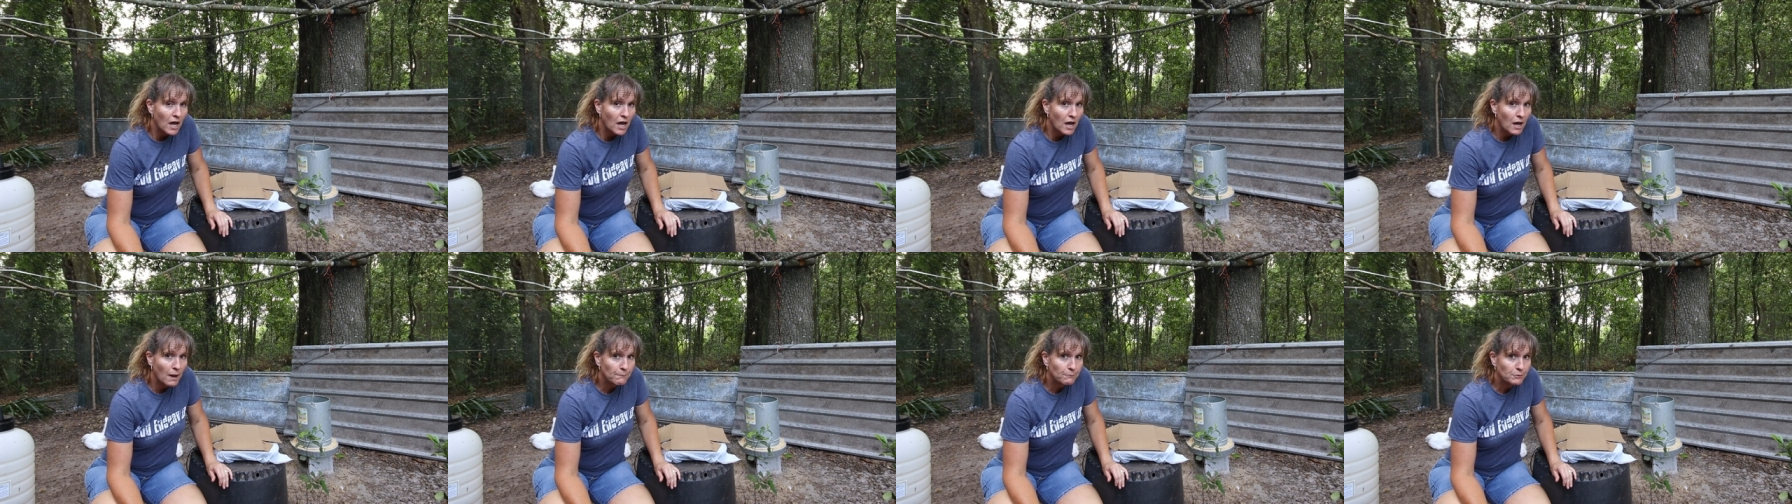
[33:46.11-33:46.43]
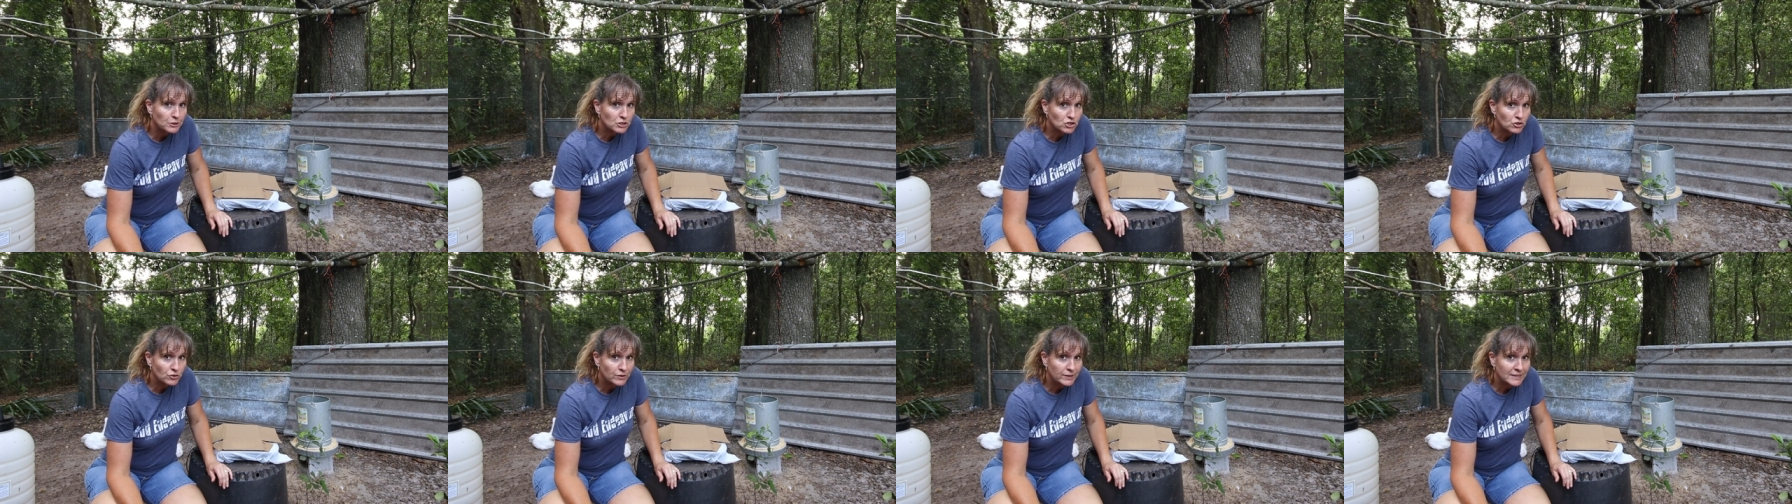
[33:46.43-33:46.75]
um,
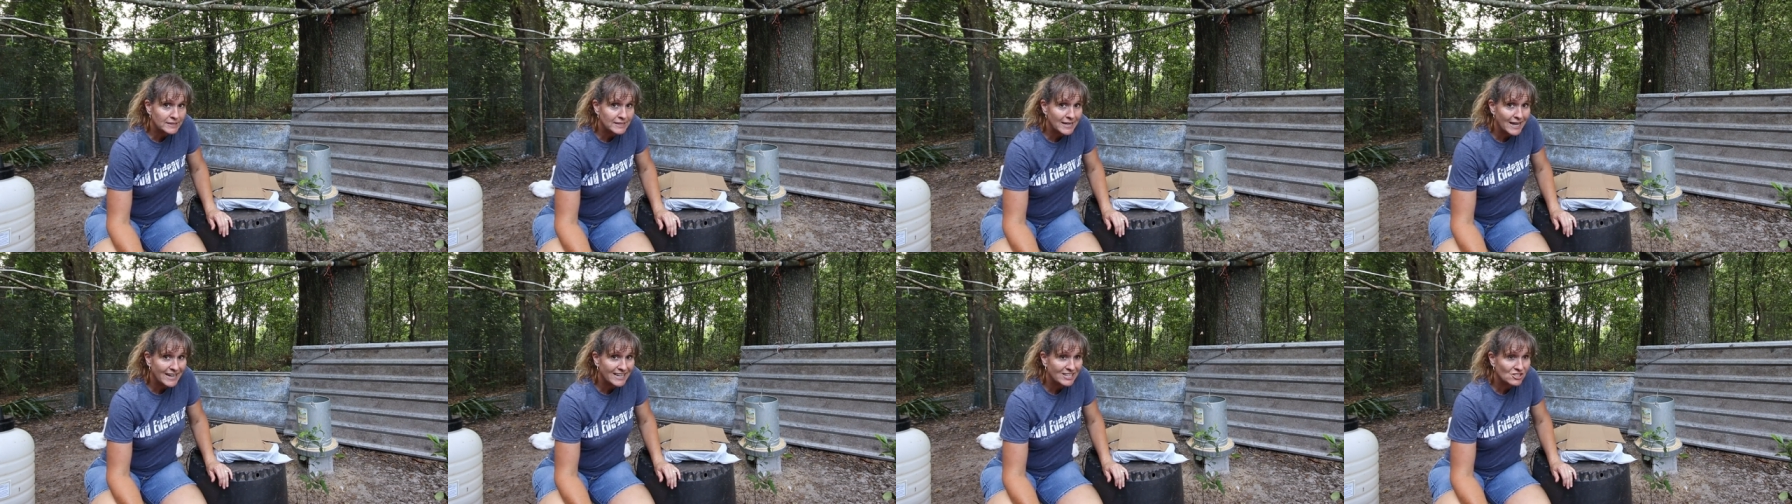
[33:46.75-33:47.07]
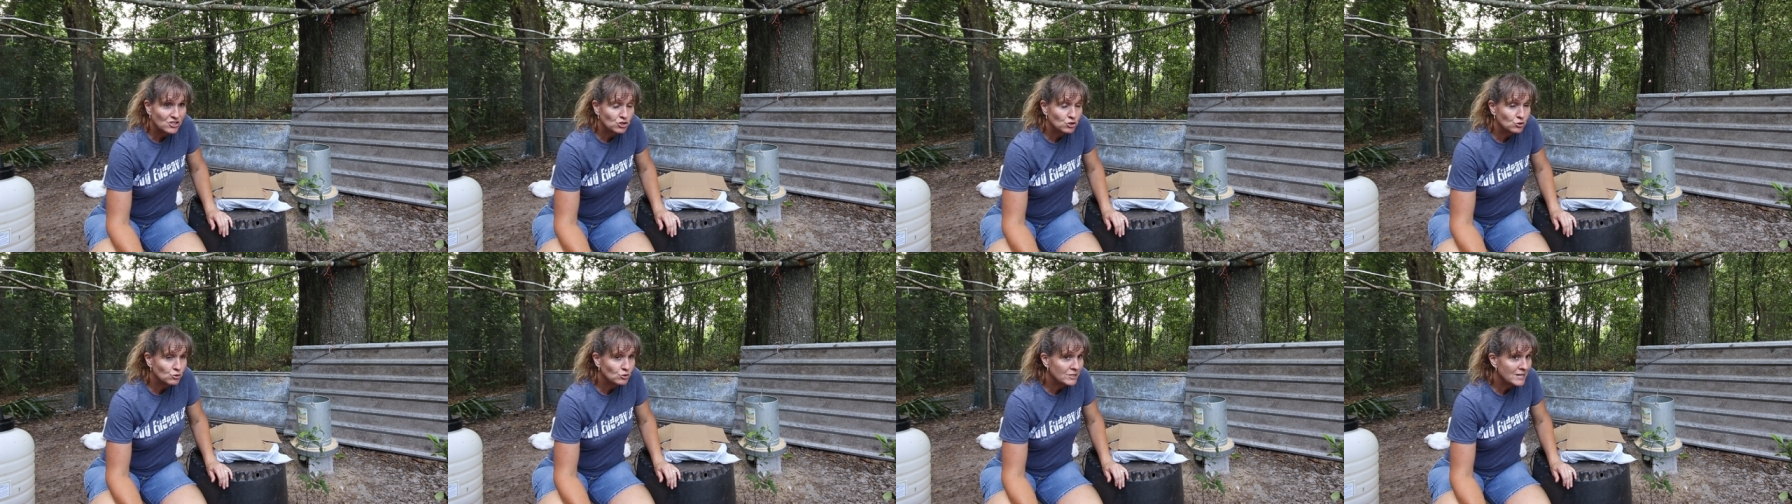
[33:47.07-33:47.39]
Butchering
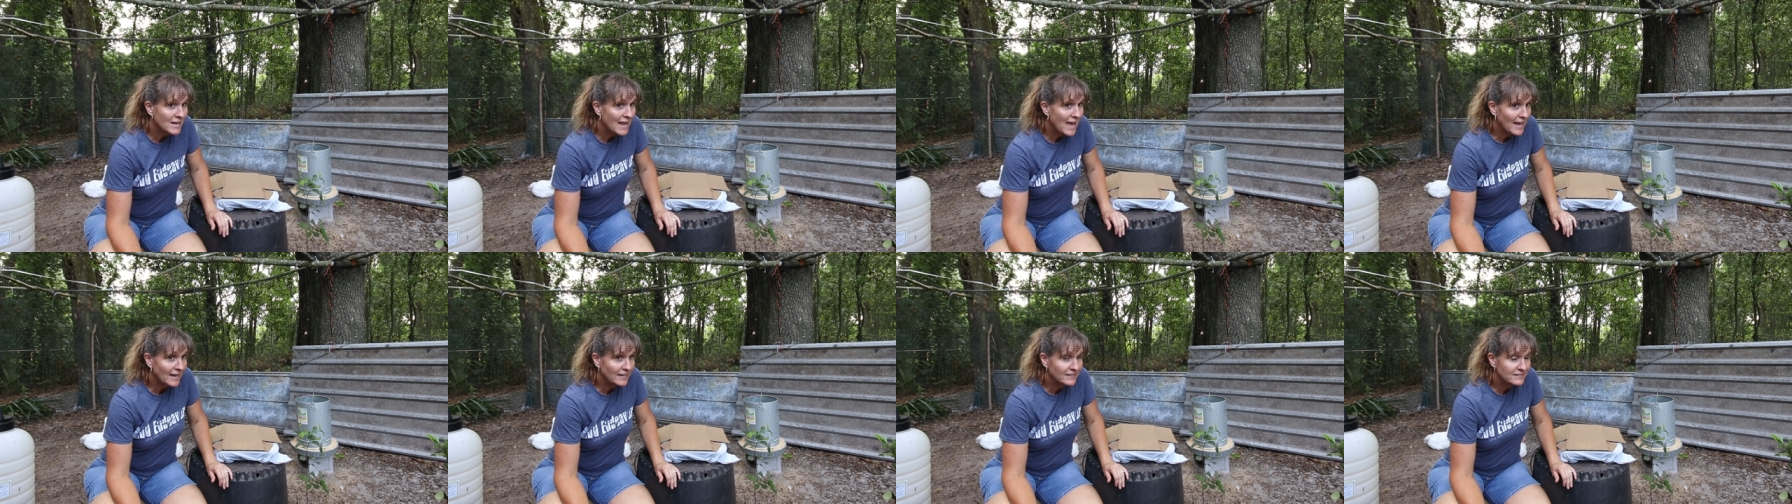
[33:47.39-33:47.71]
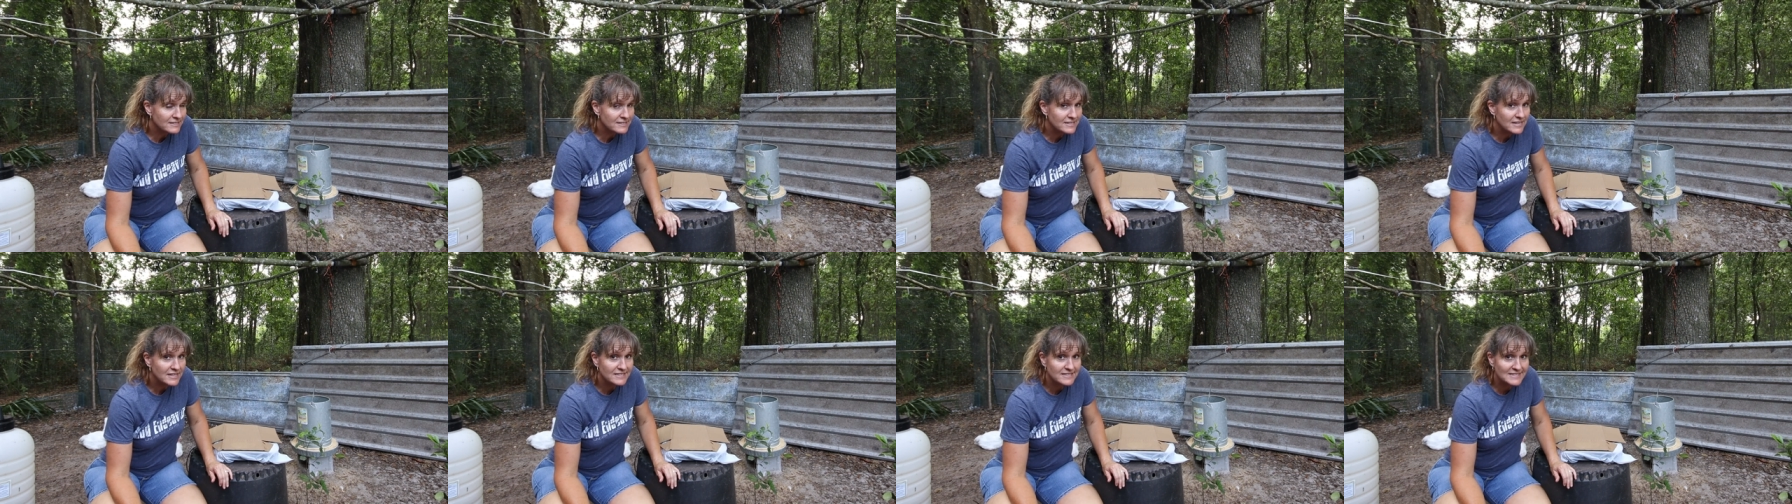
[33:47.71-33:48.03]
Day to
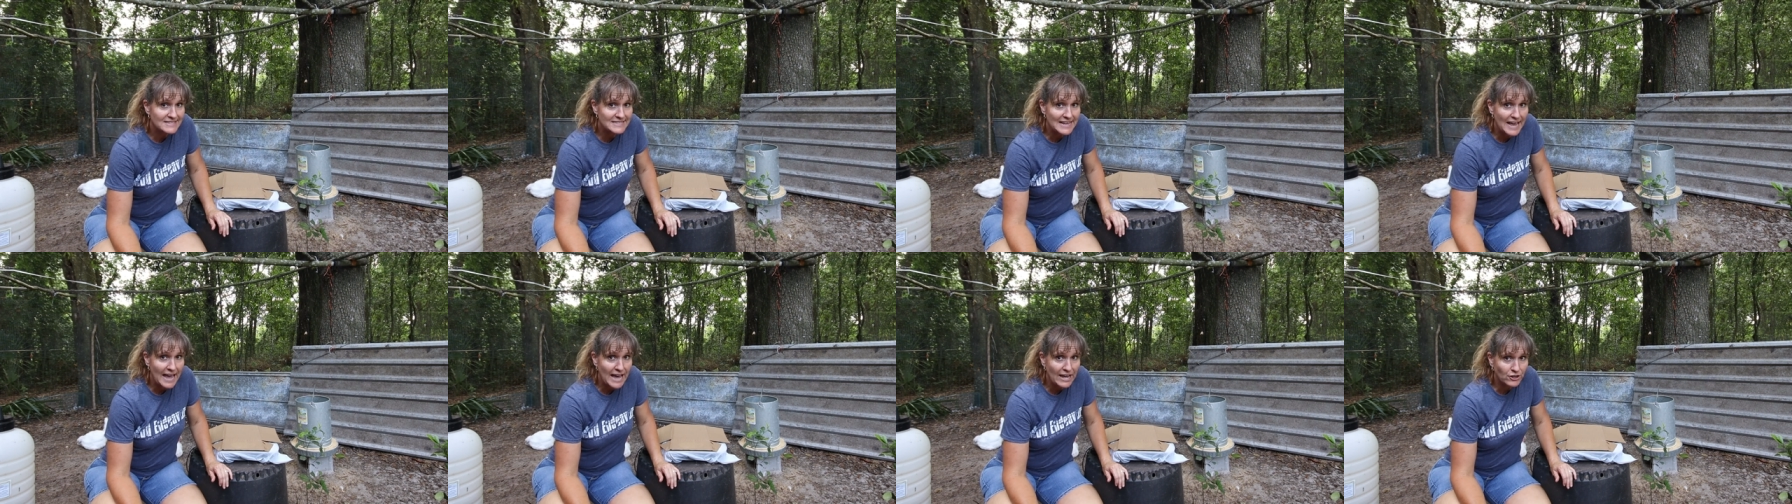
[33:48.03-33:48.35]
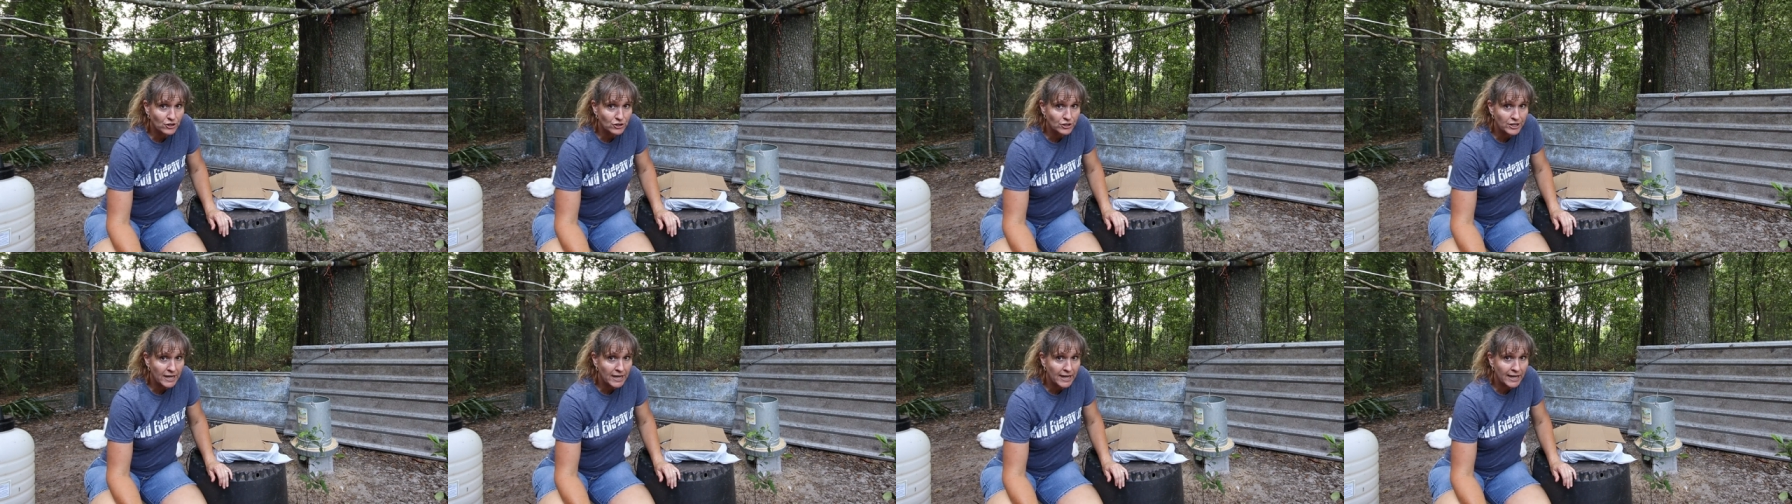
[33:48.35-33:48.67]
next
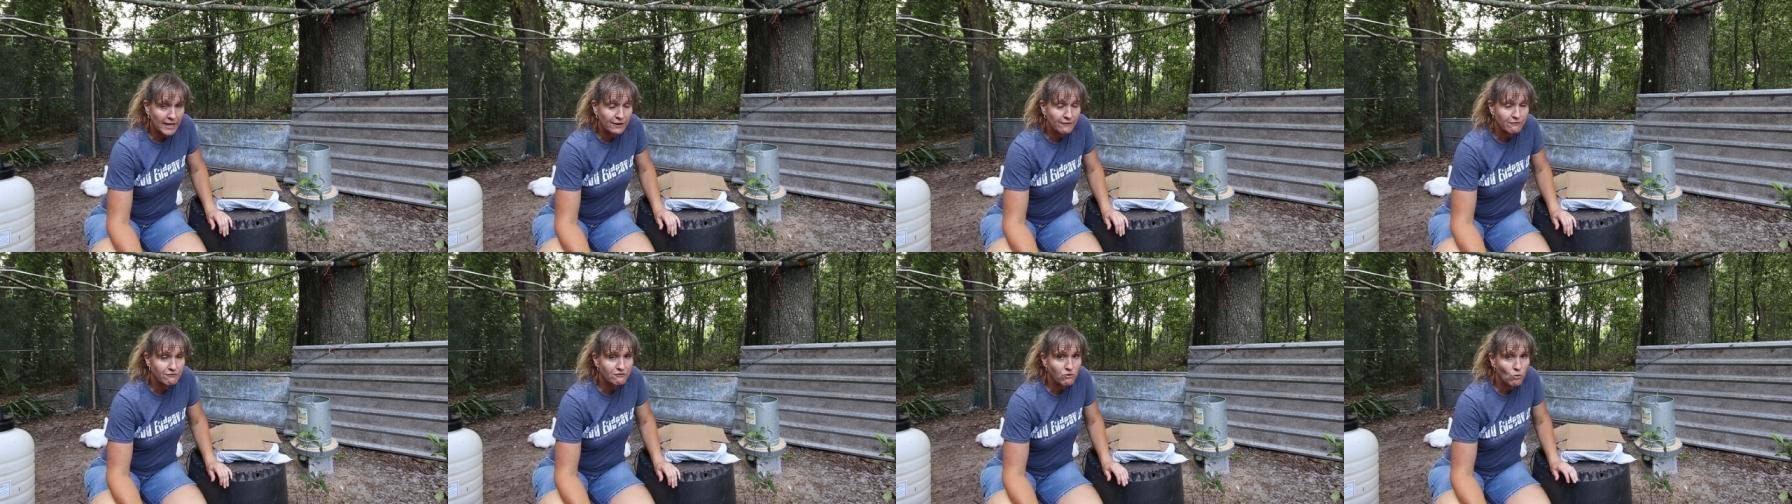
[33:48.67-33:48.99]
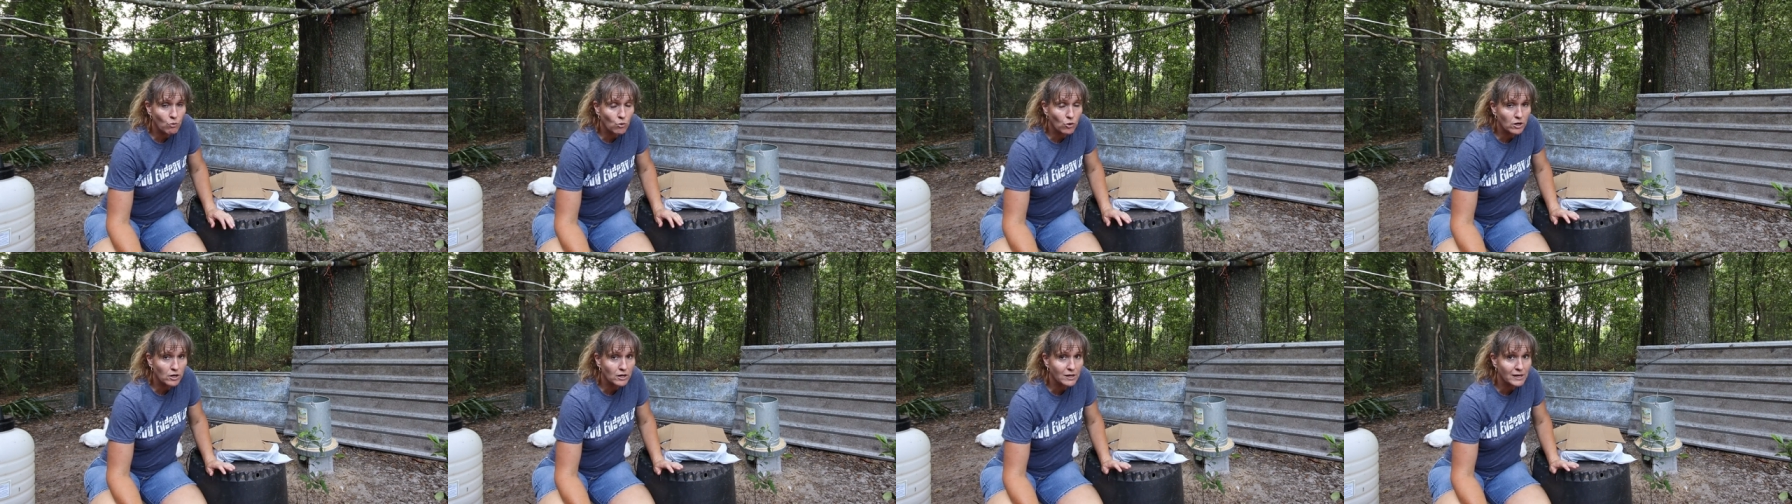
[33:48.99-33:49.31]
Saturday
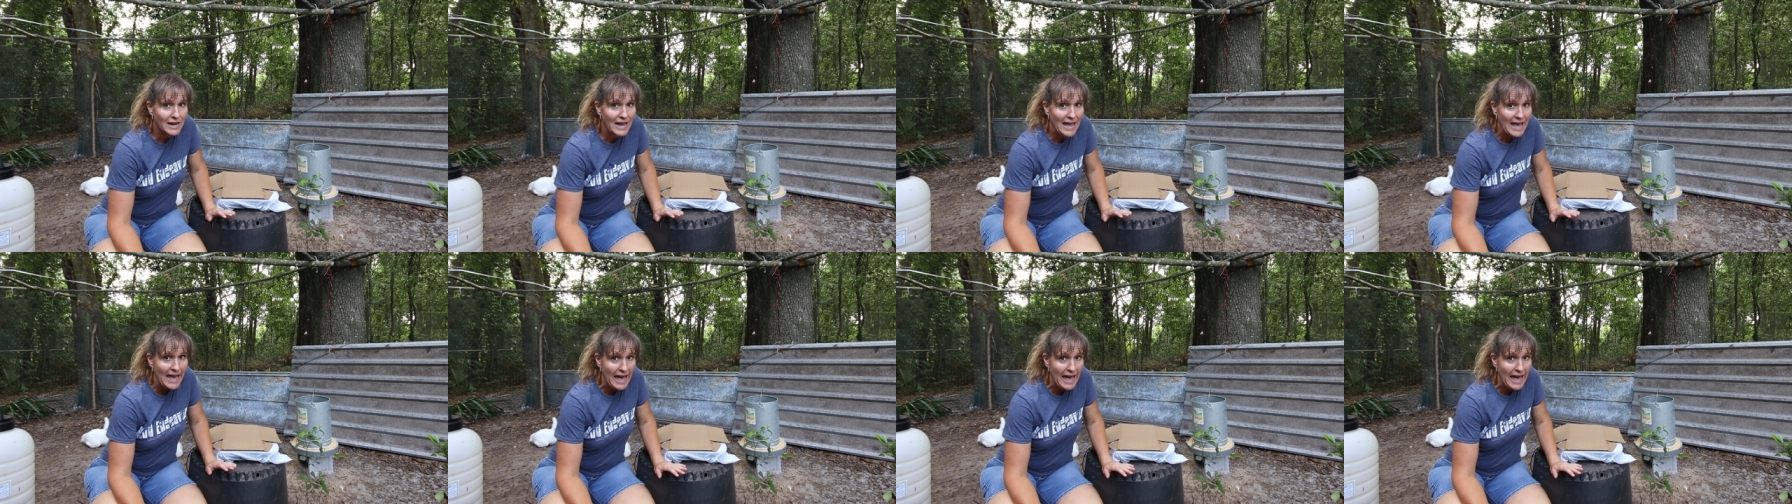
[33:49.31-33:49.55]
for